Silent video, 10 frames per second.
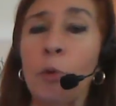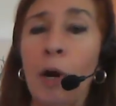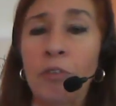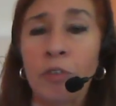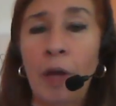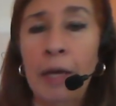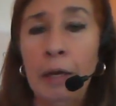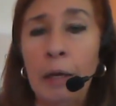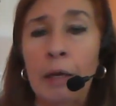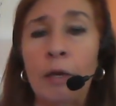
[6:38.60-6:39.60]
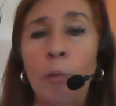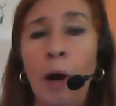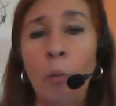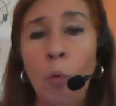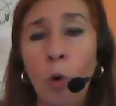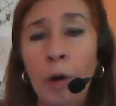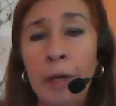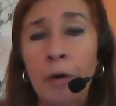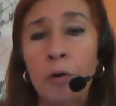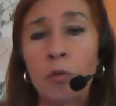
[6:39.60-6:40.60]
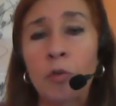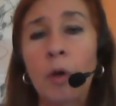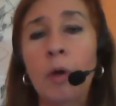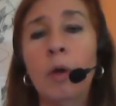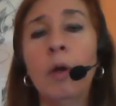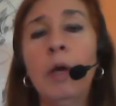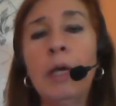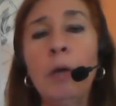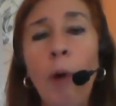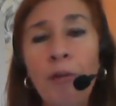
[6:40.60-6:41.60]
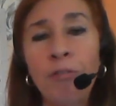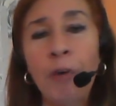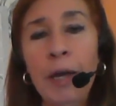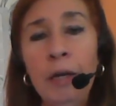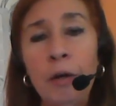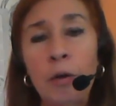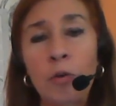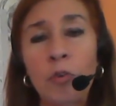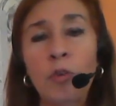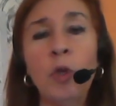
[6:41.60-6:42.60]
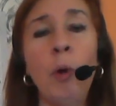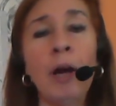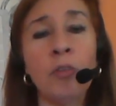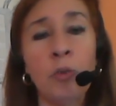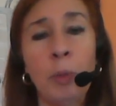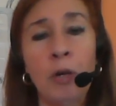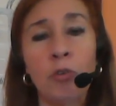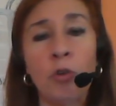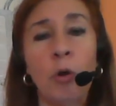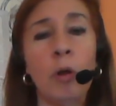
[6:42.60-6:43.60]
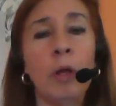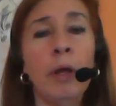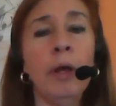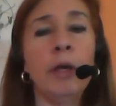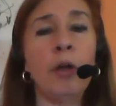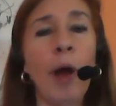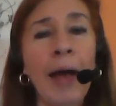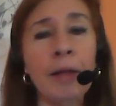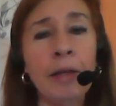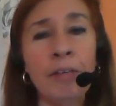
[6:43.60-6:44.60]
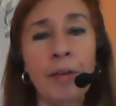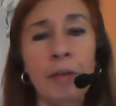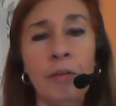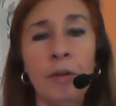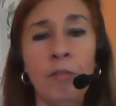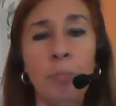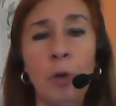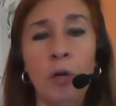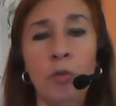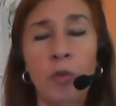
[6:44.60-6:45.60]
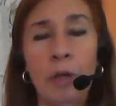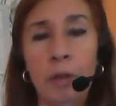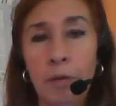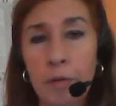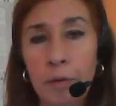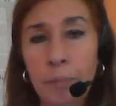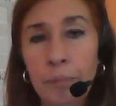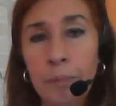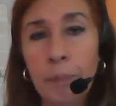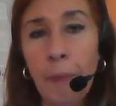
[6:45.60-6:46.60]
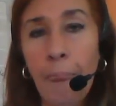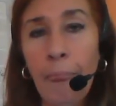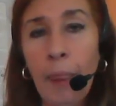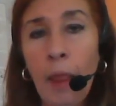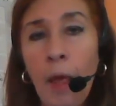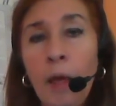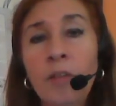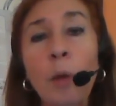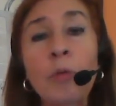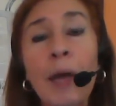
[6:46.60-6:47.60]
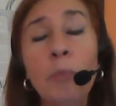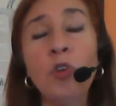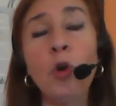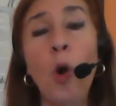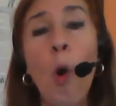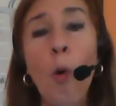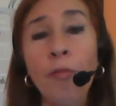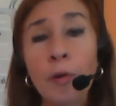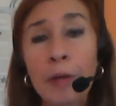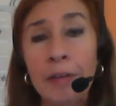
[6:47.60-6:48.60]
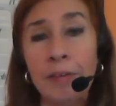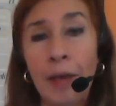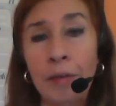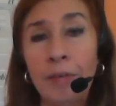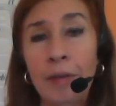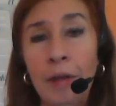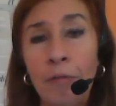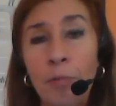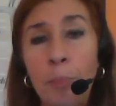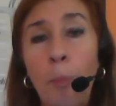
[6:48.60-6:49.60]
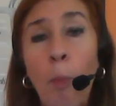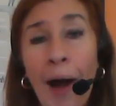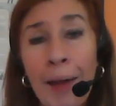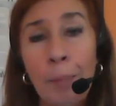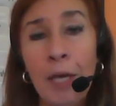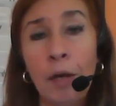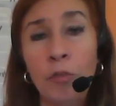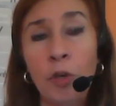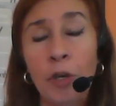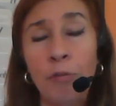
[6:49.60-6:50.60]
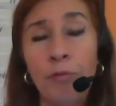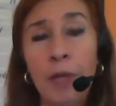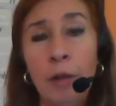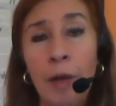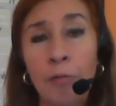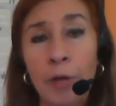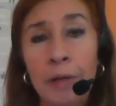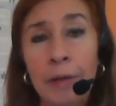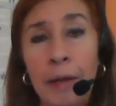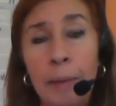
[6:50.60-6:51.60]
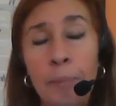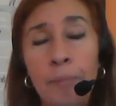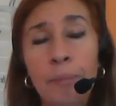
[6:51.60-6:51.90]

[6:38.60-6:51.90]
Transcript: You are psychic. You are warriors. You are fighters. You are spiritual. You're highly sensitive persons. Sometimes you're overly sensitive. Why? Because you can feel everything.